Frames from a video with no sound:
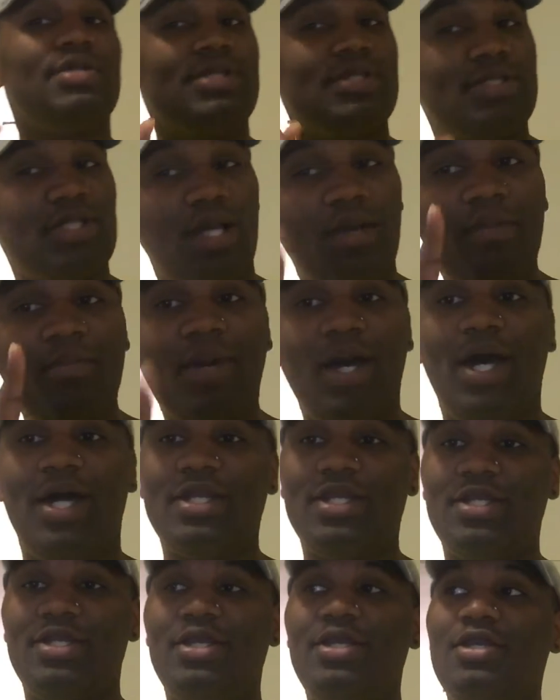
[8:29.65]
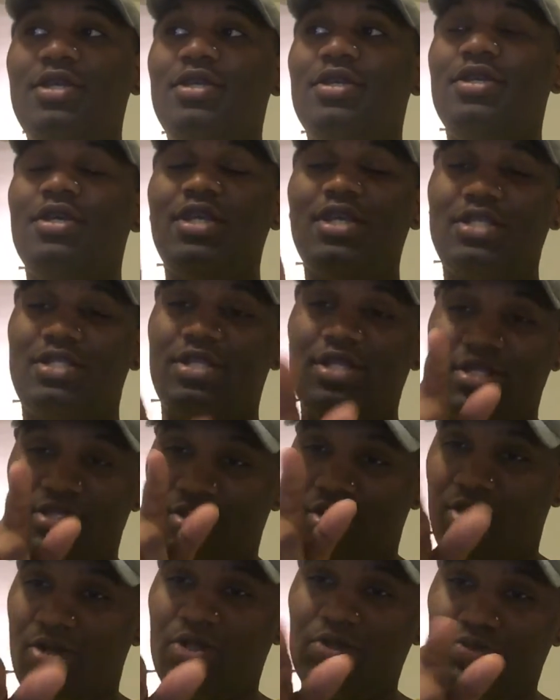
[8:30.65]
somebody is
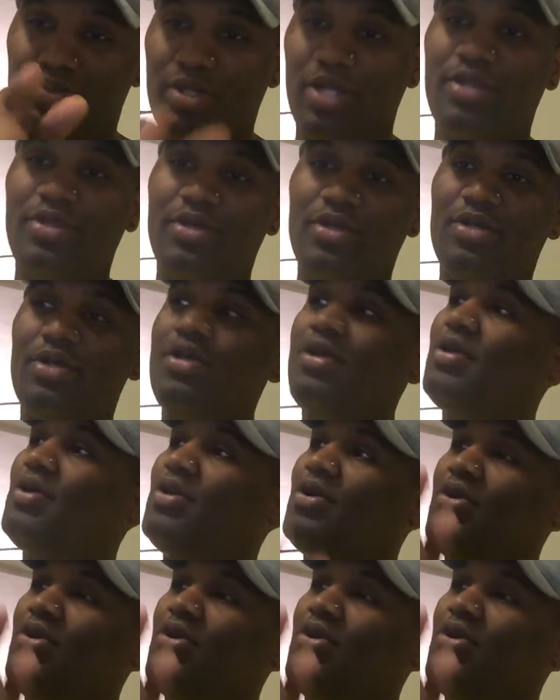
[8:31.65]
this girl's brother